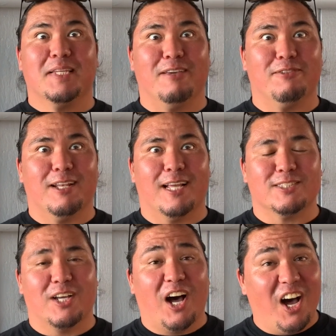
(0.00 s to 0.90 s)
giving
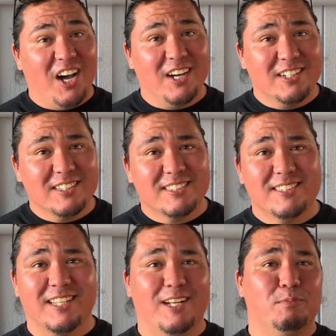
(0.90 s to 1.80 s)
lots of hugs,
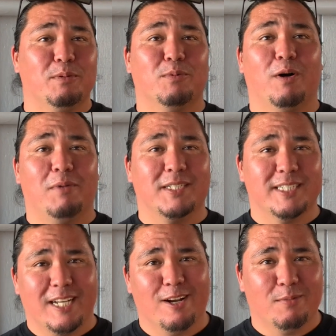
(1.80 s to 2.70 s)
telling people how much
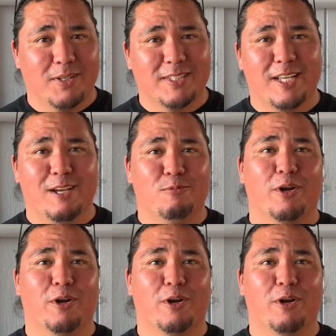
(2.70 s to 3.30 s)
I care about them,